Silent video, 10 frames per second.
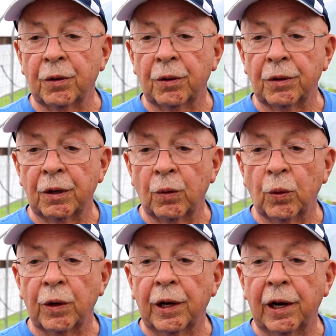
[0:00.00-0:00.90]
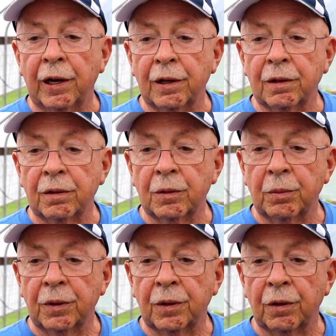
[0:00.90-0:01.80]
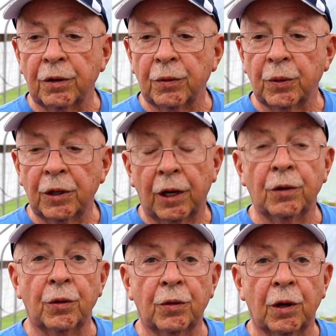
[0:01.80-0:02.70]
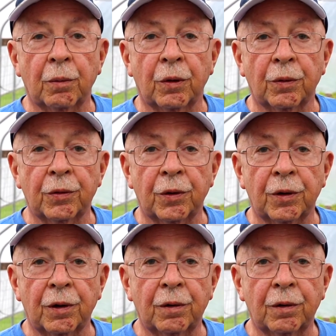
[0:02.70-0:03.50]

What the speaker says: growing organically because we can't use chemicals on